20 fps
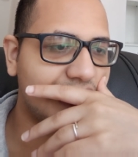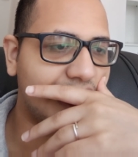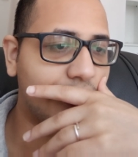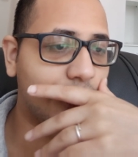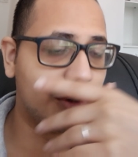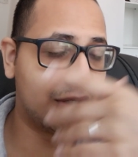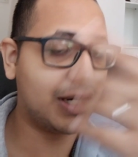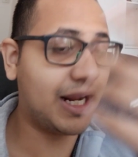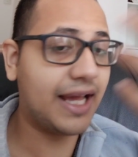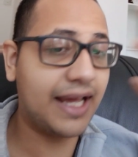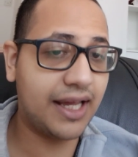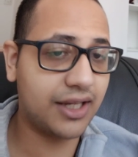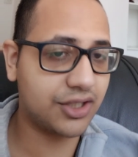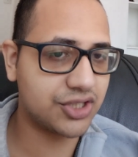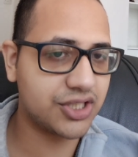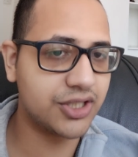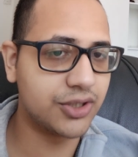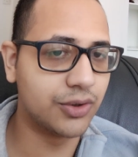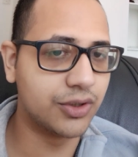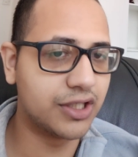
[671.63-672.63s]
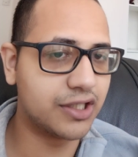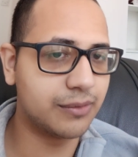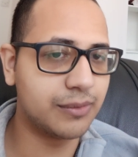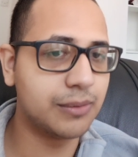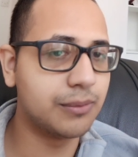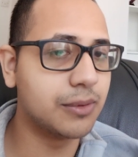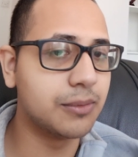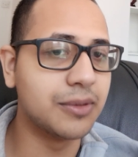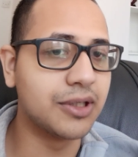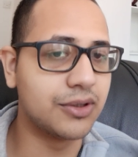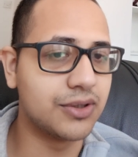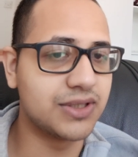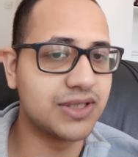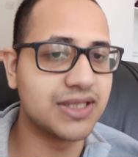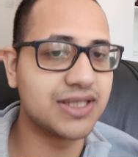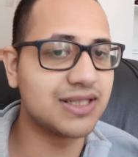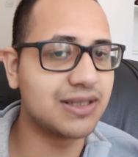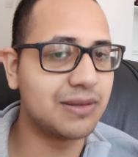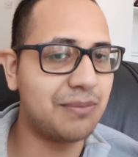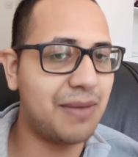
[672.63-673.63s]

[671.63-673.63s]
I actually don't remember because this is a